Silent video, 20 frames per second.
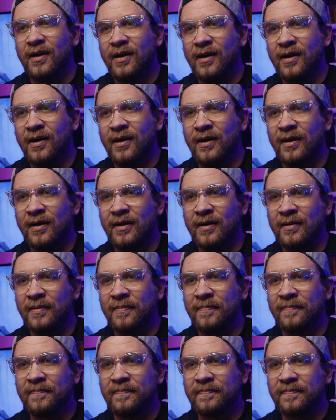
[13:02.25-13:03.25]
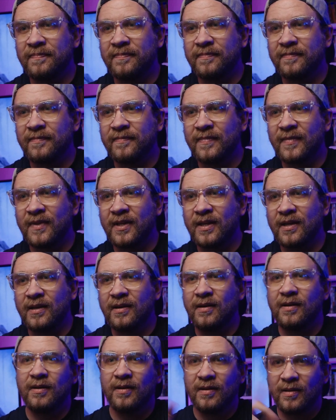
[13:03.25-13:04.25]
The
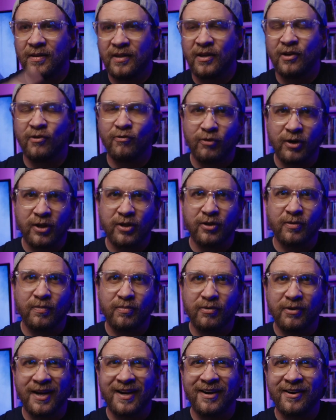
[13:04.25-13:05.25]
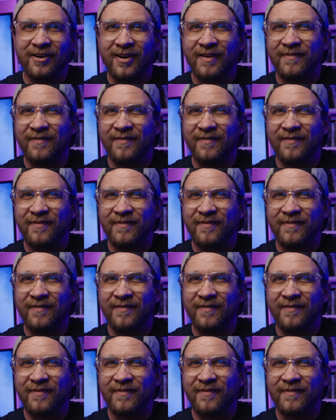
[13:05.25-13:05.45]
original Predator,